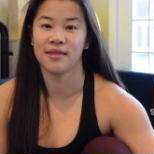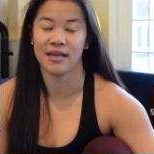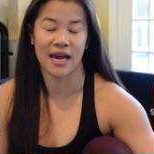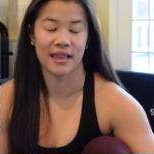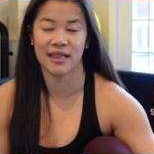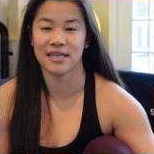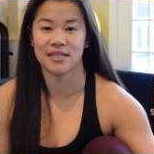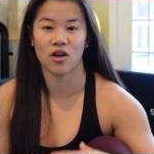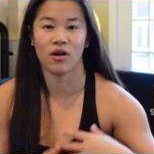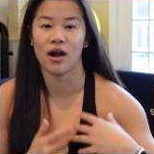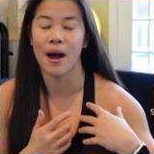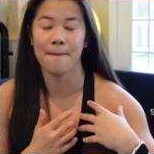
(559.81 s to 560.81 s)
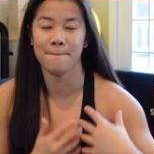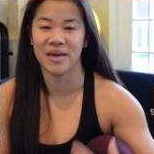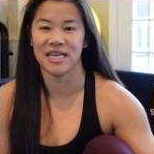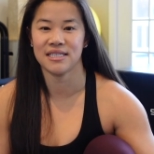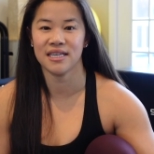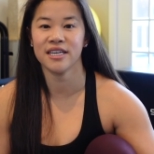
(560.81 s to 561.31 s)
The athletes are
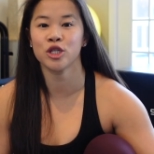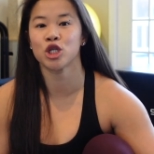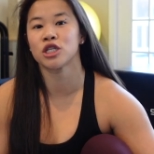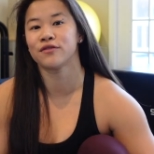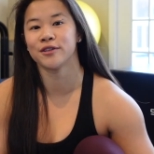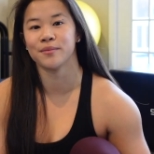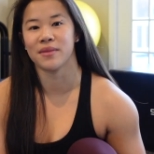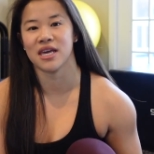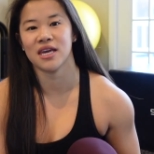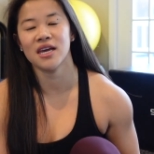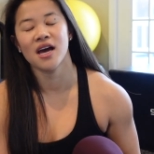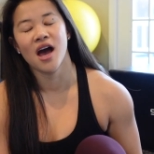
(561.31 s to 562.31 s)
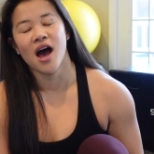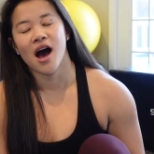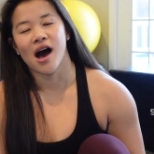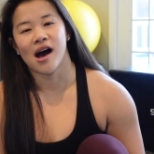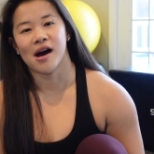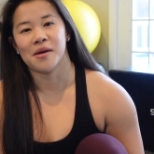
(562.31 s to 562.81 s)
amazing. Just for me,
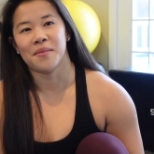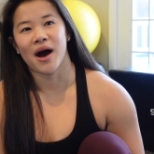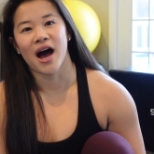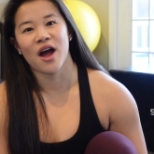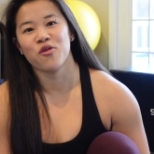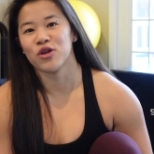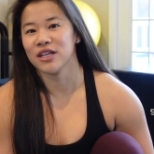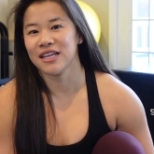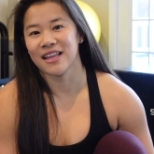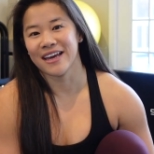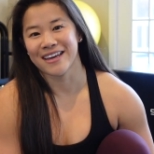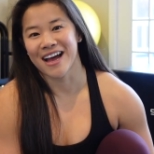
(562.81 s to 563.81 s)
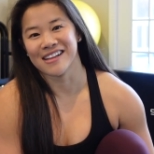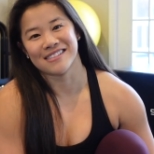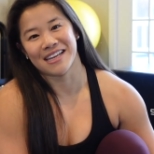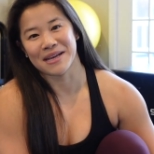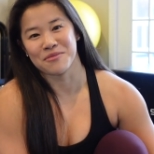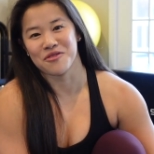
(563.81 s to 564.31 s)
um, I really like
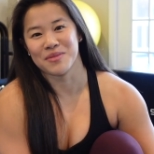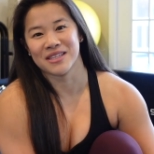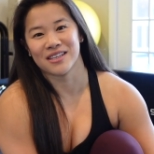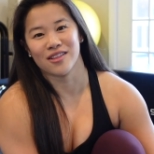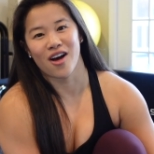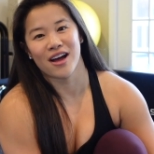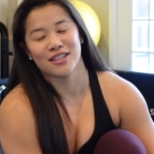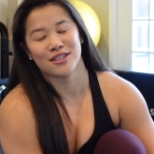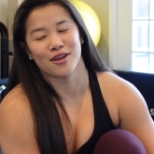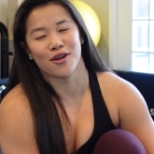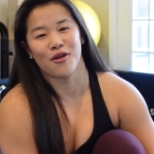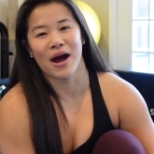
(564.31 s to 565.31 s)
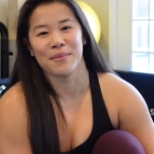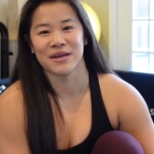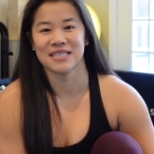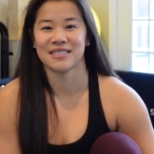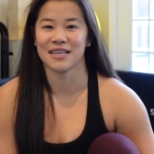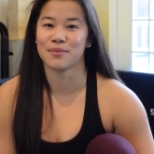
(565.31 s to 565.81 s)
calisthenic movements a lot, so I'm
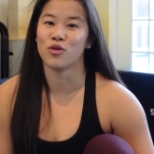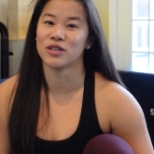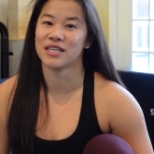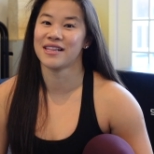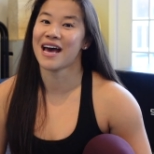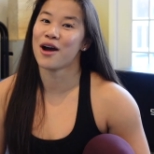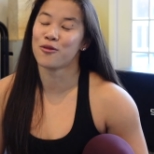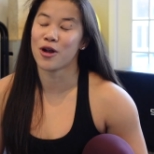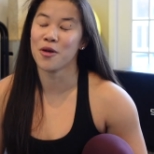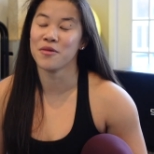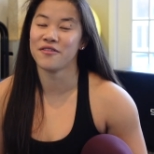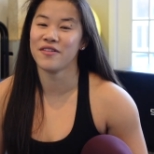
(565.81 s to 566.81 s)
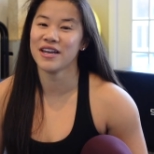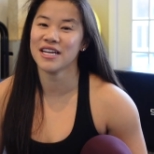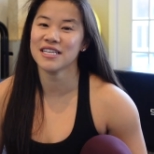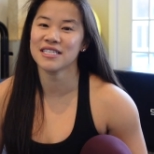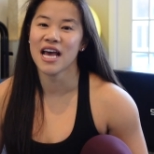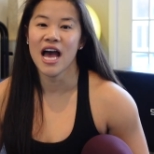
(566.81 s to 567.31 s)
gonna stick more to that realm of
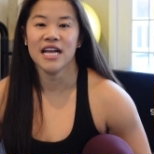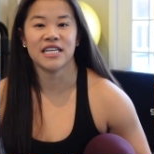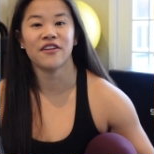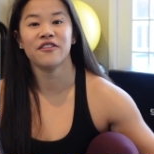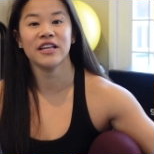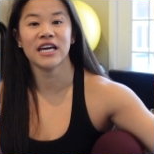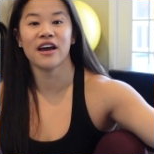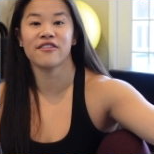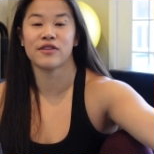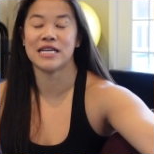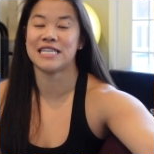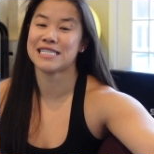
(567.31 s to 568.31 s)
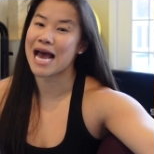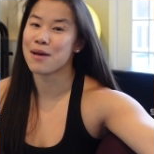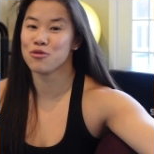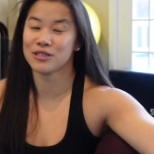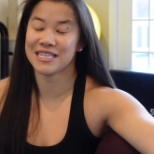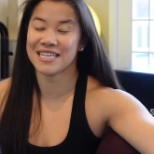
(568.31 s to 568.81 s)
fitness. Definitely I've
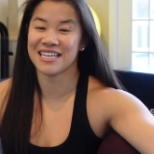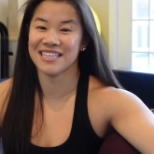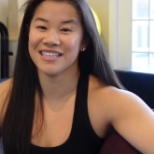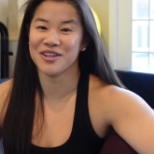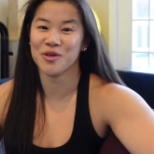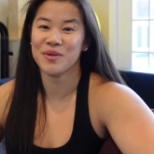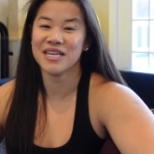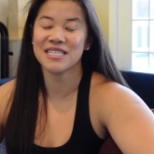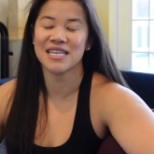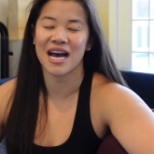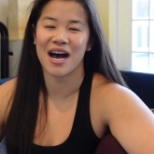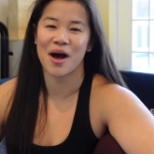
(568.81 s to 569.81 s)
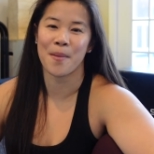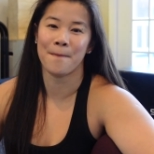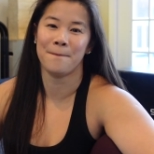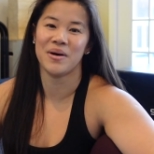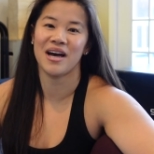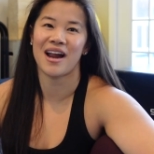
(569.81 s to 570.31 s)
dabbled in it a little bit, um,
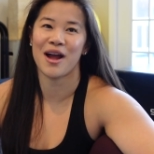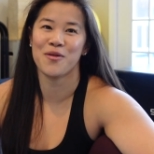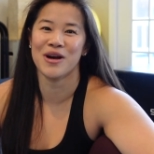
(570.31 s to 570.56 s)
but I